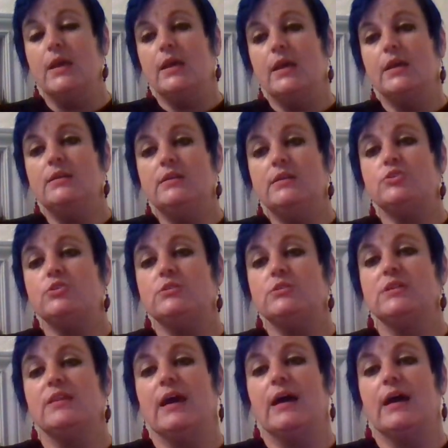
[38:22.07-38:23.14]
In addition
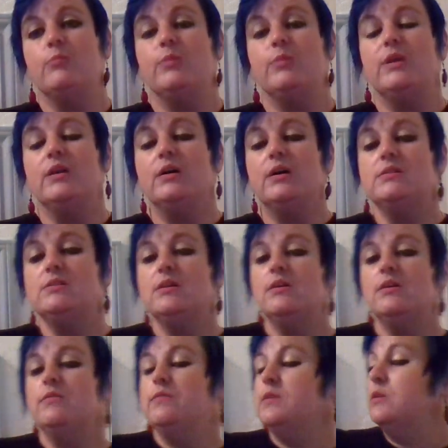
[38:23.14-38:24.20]
to that, because
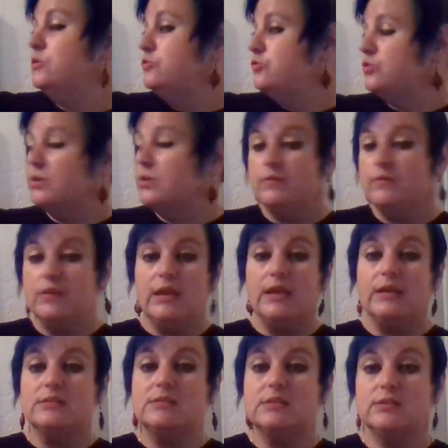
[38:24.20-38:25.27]
of the notion of the
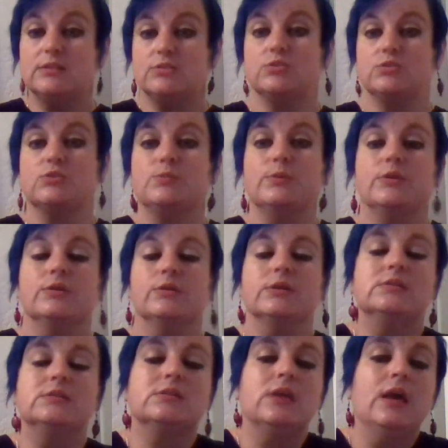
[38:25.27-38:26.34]
ancestor
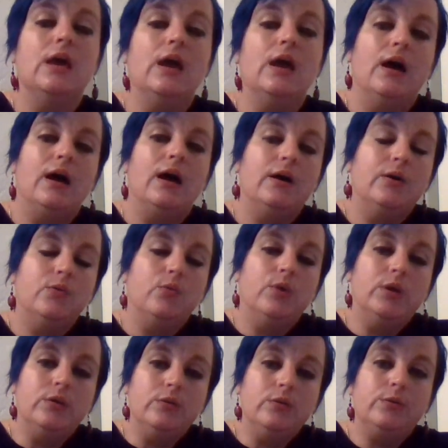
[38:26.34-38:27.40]
spirits,
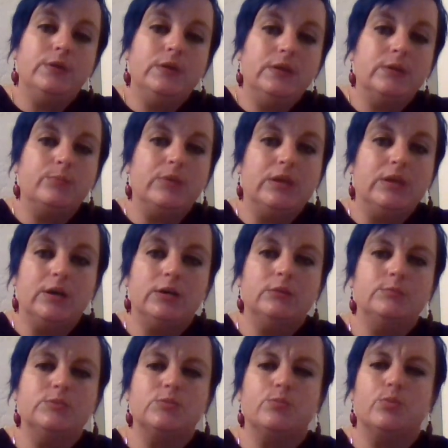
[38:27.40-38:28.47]
one other thing that
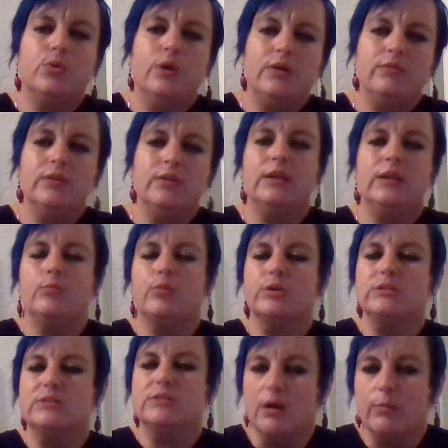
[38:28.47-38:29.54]
becomes prevalent and
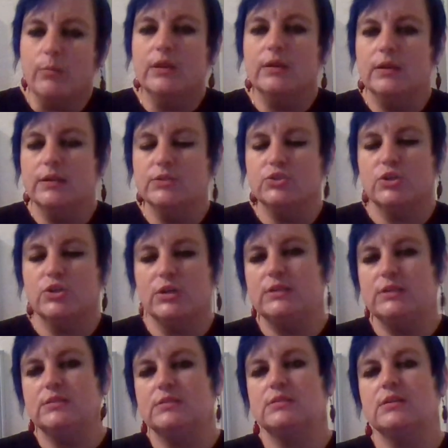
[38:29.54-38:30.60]
predominant in
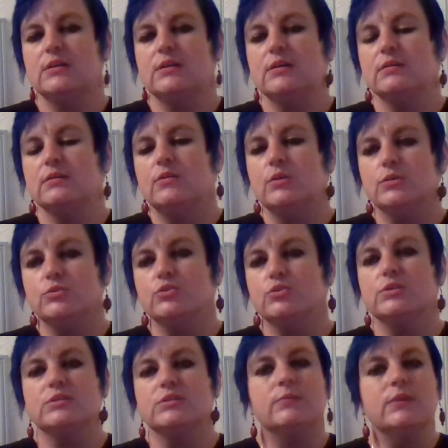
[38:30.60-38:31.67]
Chinese culture
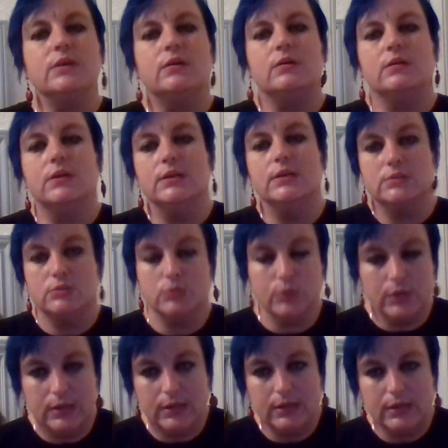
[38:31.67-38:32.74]
is something called
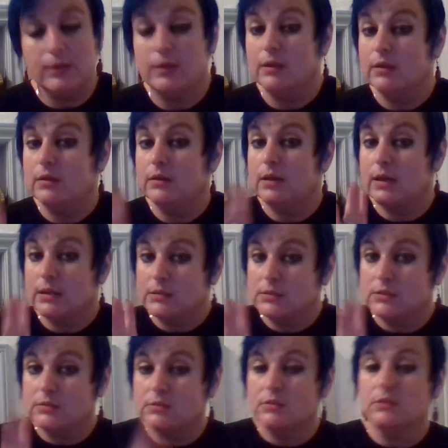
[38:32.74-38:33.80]
hesoi. And again,
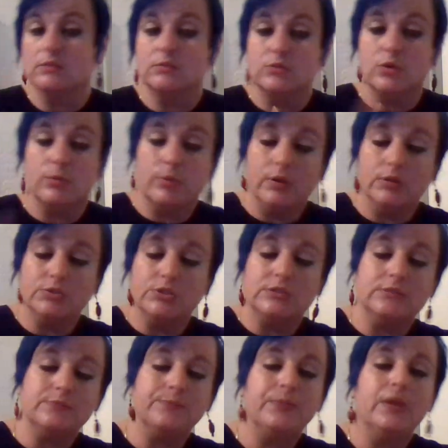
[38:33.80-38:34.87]
accent sucks, so I
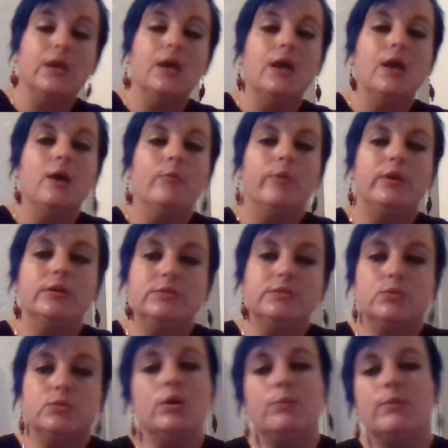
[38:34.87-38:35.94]
apologize. But
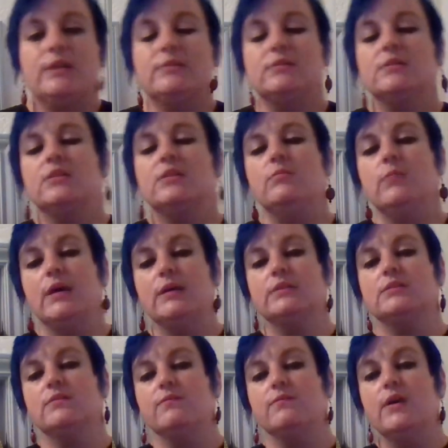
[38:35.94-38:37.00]
hesoi basically
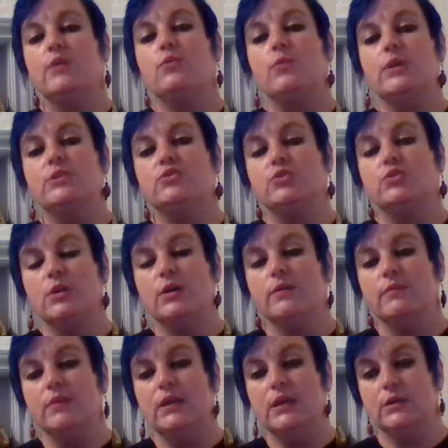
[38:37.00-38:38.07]
meant veneration
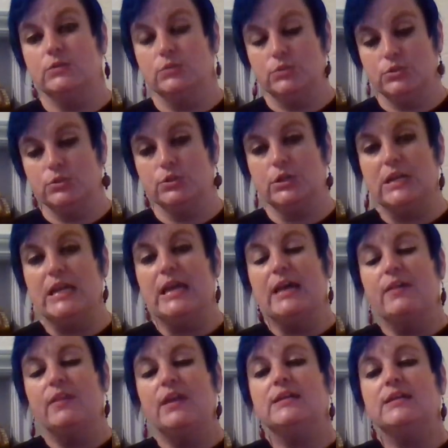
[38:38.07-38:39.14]
of the elder.
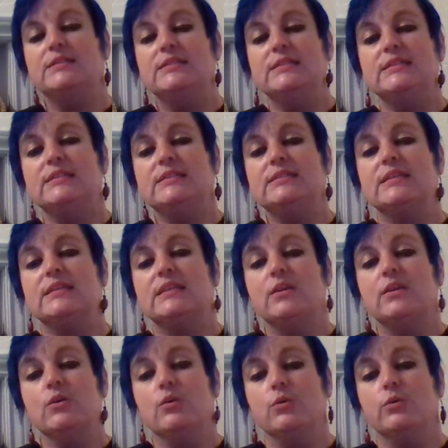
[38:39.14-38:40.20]
The idea is that
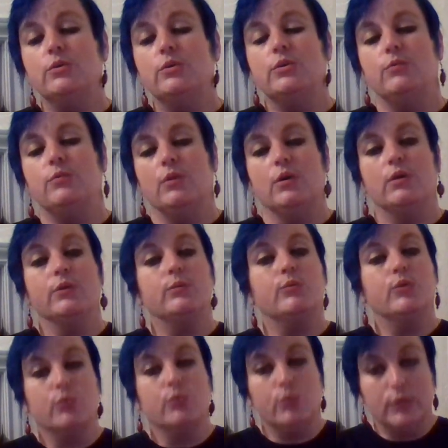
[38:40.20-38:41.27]
the older you are, the
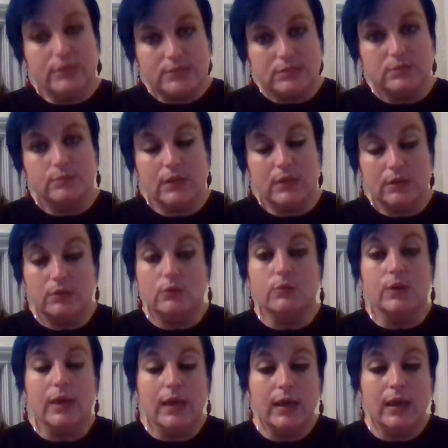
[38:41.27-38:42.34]
more wisdom that you
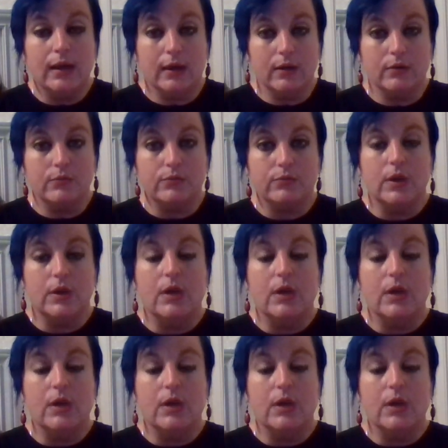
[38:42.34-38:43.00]
have.